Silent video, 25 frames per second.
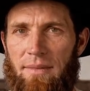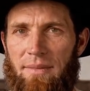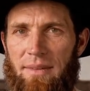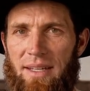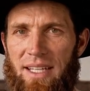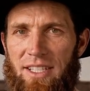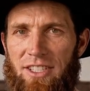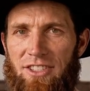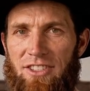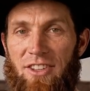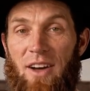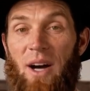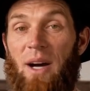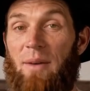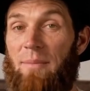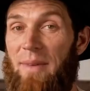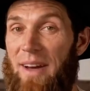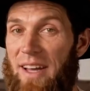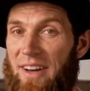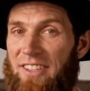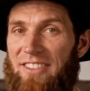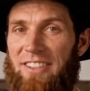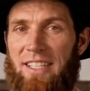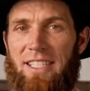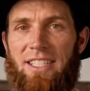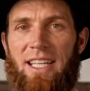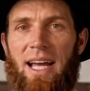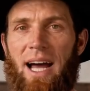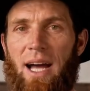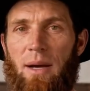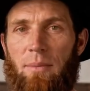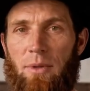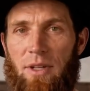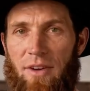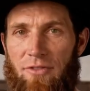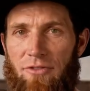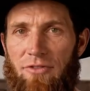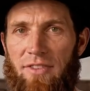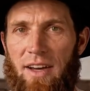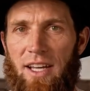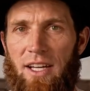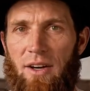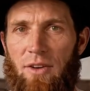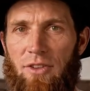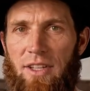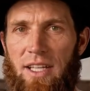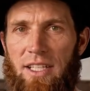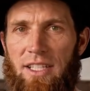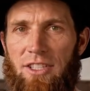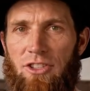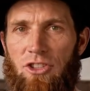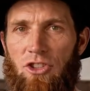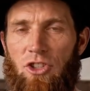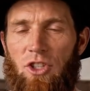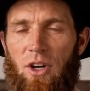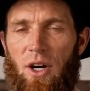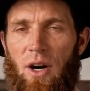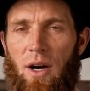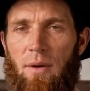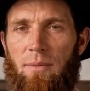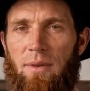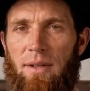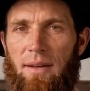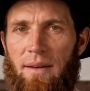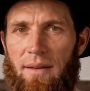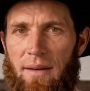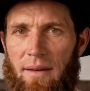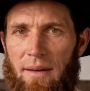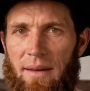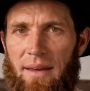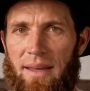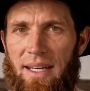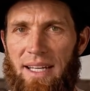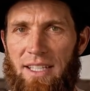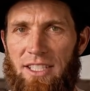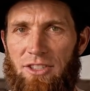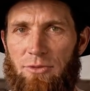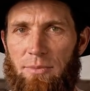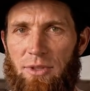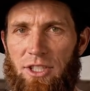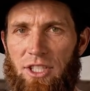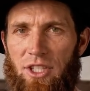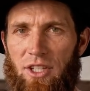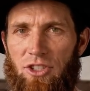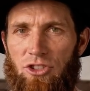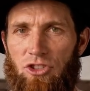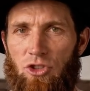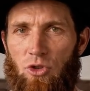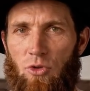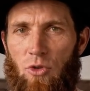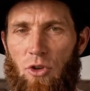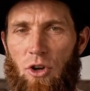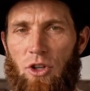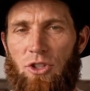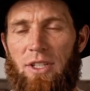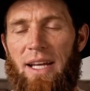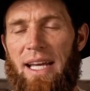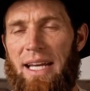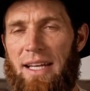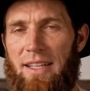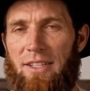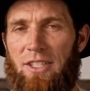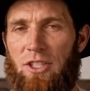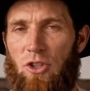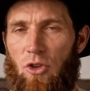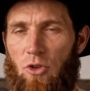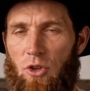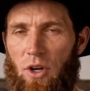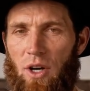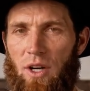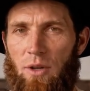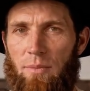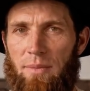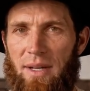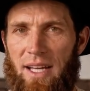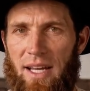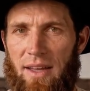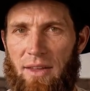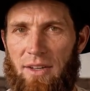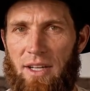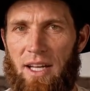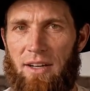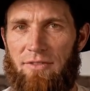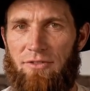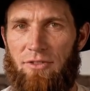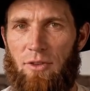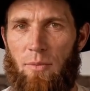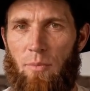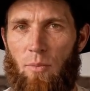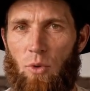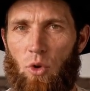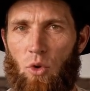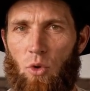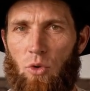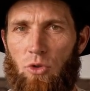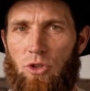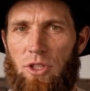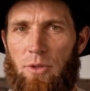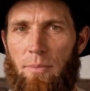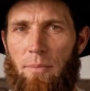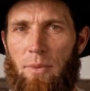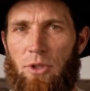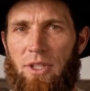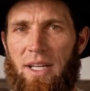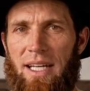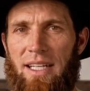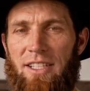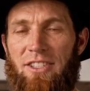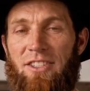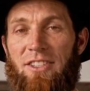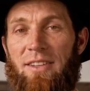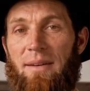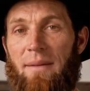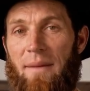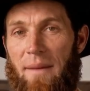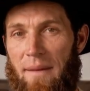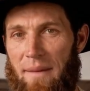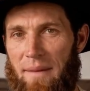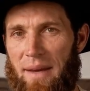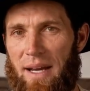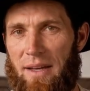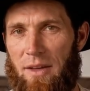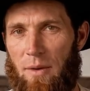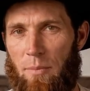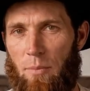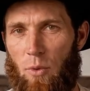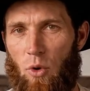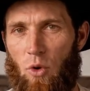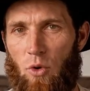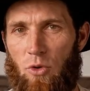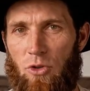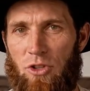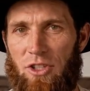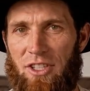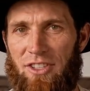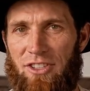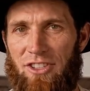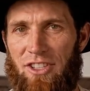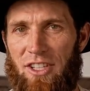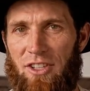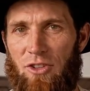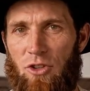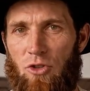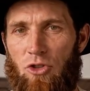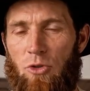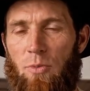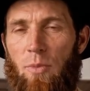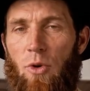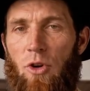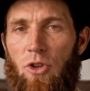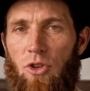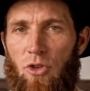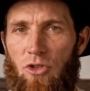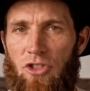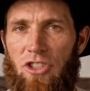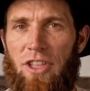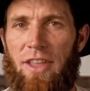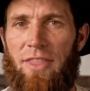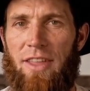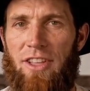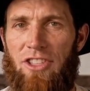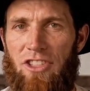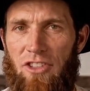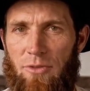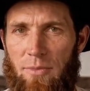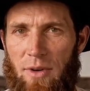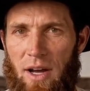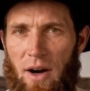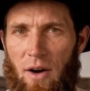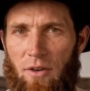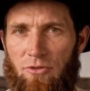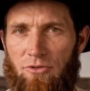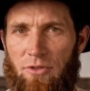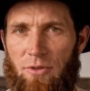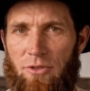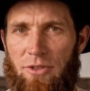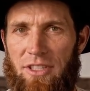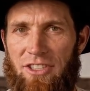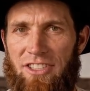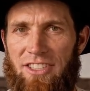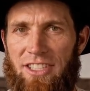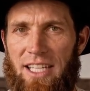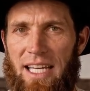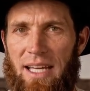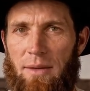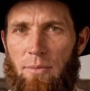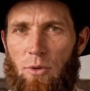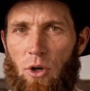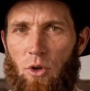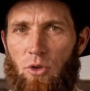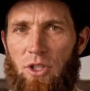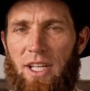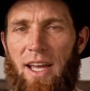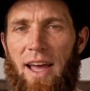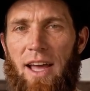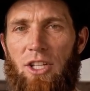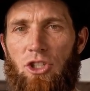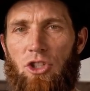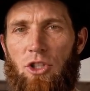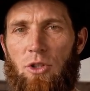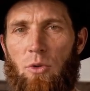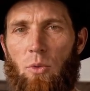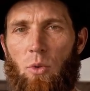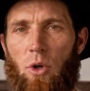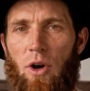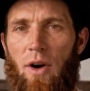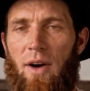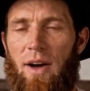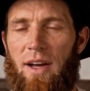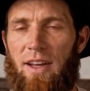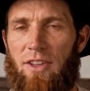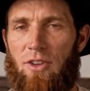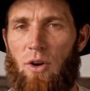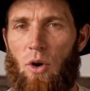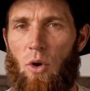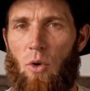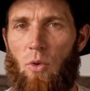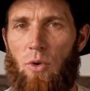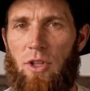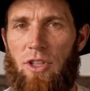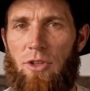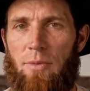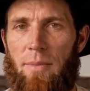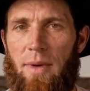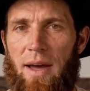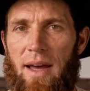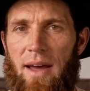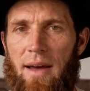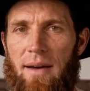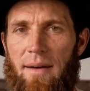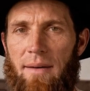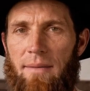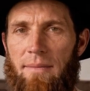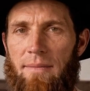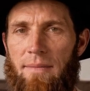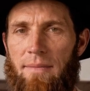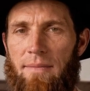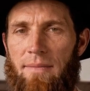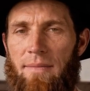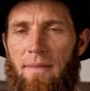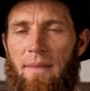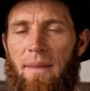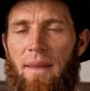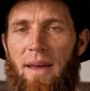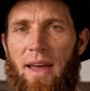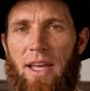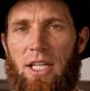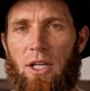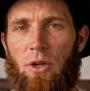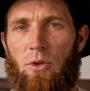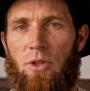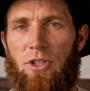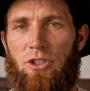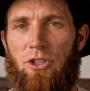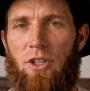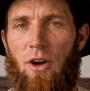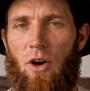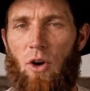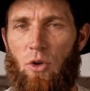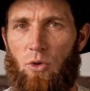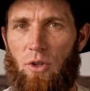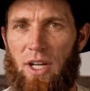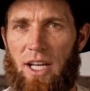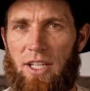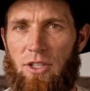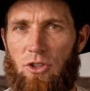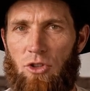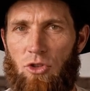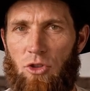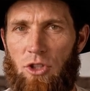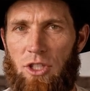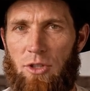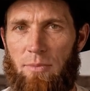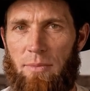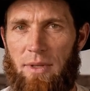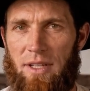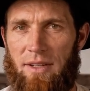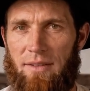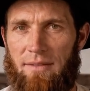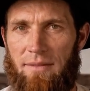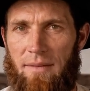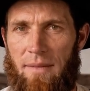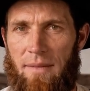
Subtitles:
it is not because the tablet failed at its job. It is because you cleaned the drum and left the mold in place, and the mold continues producing the smell from the same location where it has always been. Here is the correct treatment.